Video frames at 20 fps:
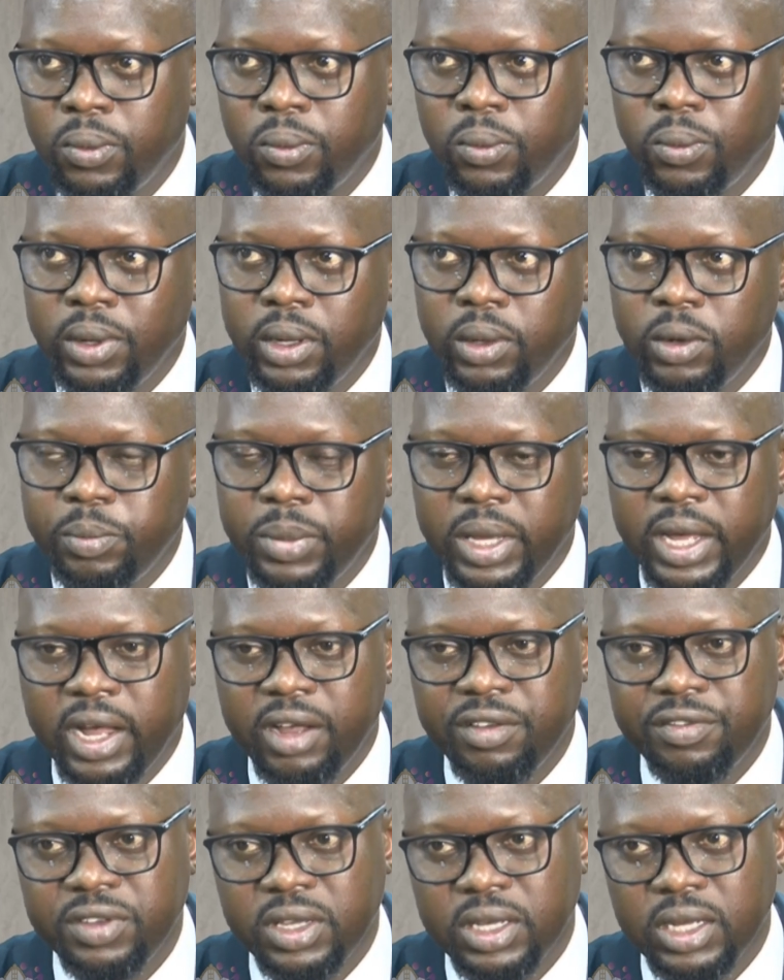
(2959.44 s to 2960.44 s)
we'll be
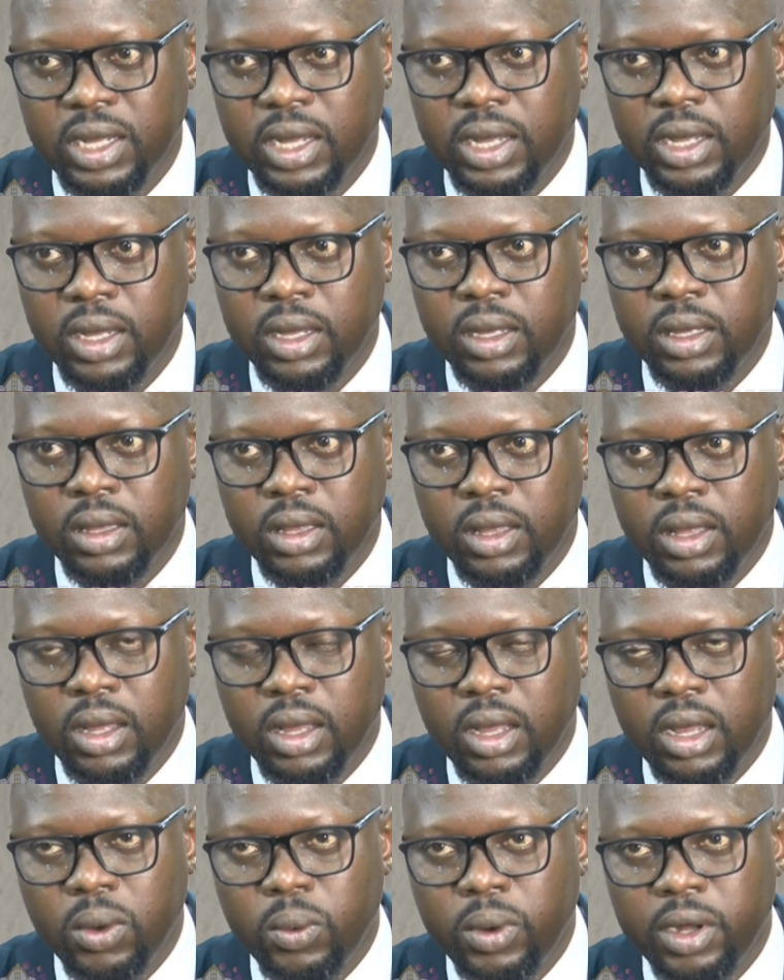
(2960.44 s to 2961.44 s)
having
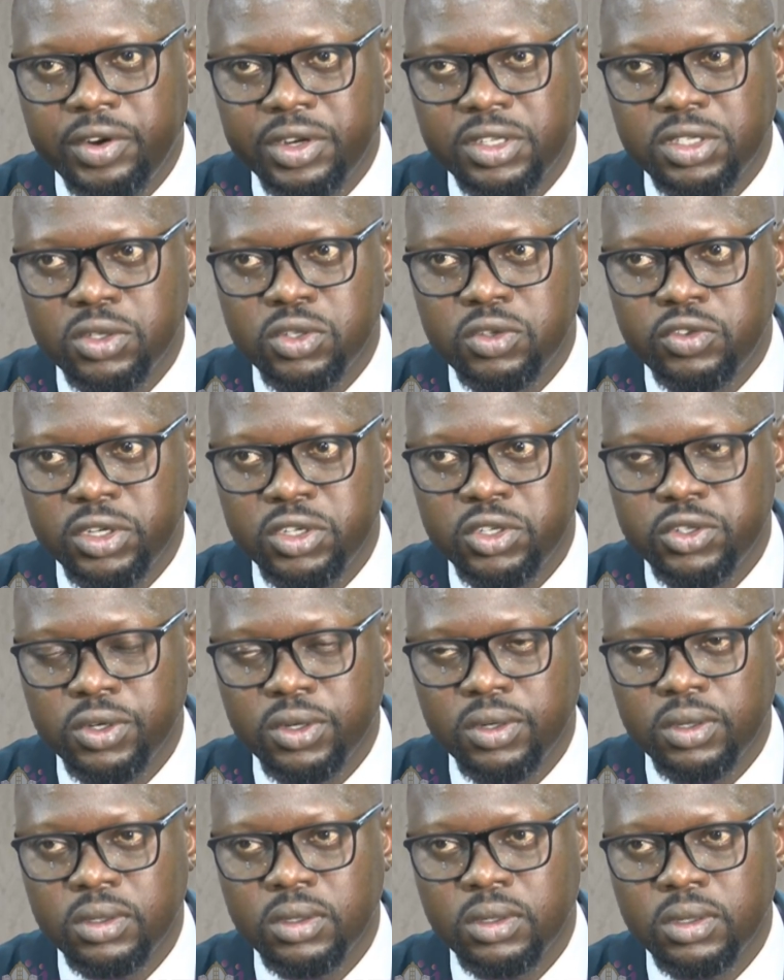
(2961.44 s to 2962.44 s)
our
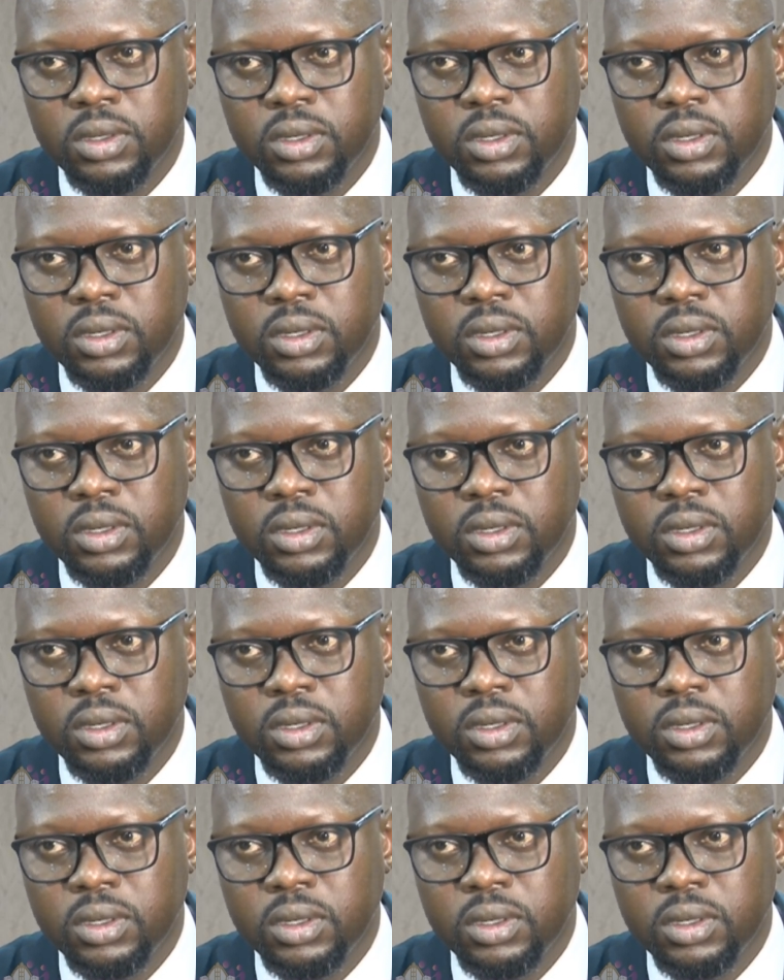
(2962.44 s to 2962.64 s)
registration